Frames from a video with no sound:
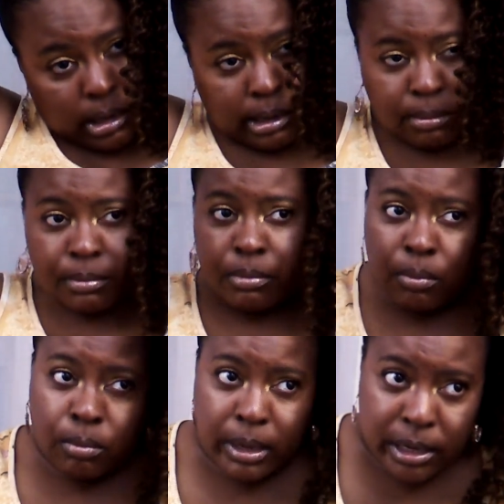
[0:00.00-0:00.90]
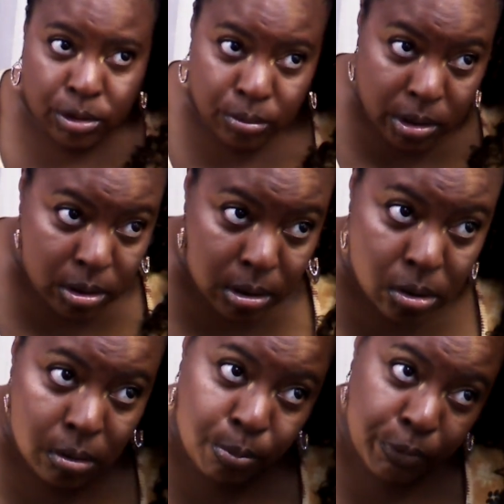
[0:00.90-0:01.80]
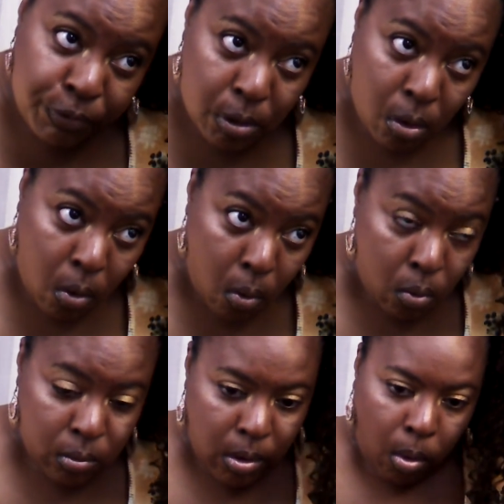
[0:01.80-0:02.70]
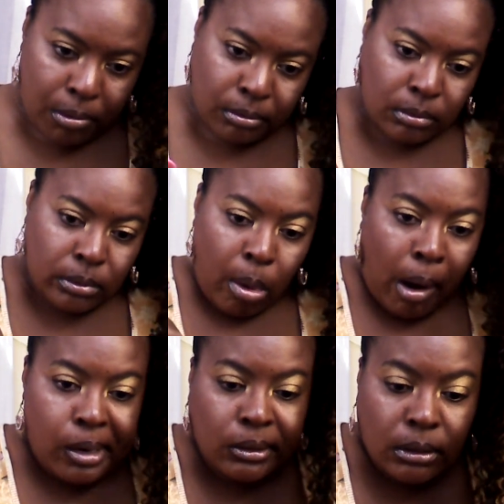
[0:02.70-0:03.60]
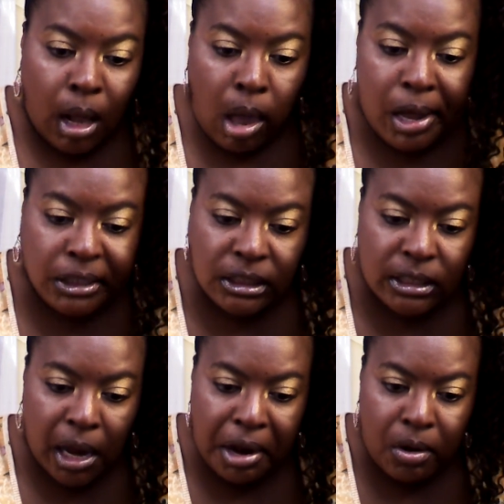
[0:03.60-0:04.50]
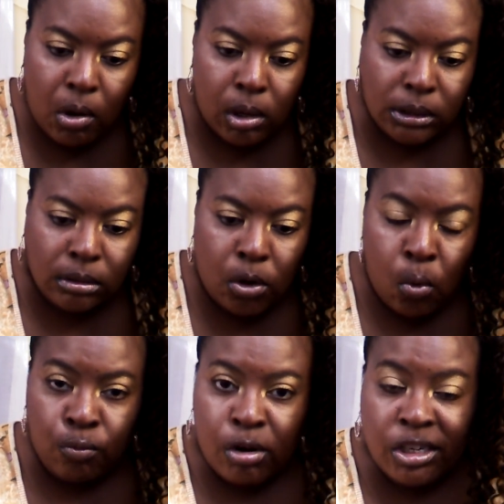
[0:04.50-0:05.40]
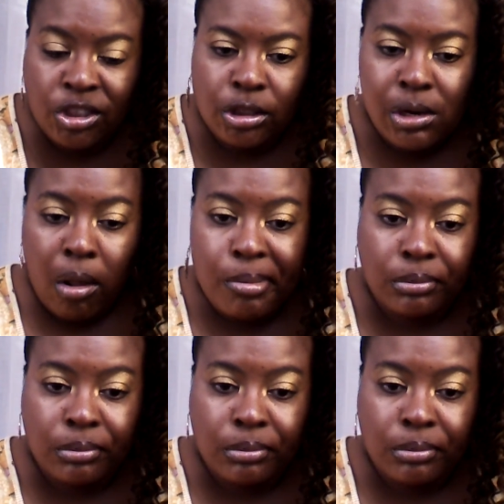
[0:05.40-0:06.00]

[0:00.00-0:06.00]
When I do this look with the gold, I guess I can call it Gold Rush